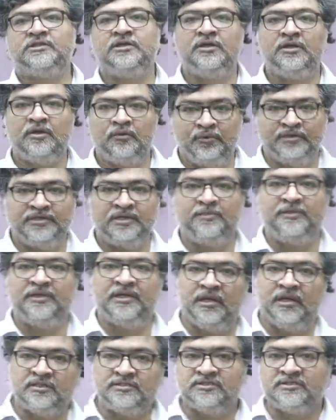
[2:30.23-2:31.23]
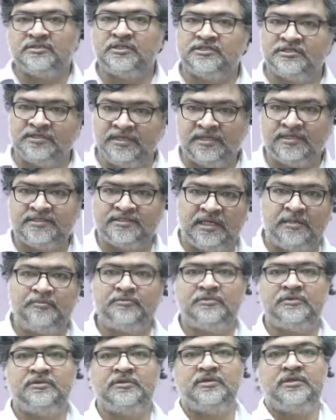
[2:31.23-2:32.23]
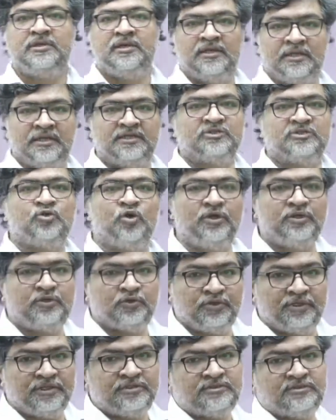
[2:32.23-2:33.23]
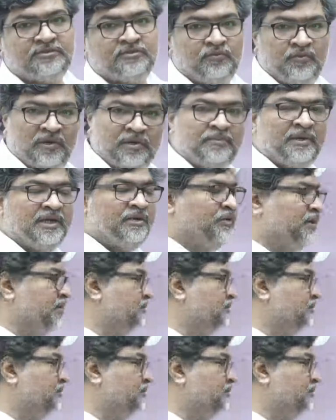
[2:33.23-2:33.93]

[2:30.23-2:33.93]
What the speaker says: which have been asked this year exam. Let us go into it one by one.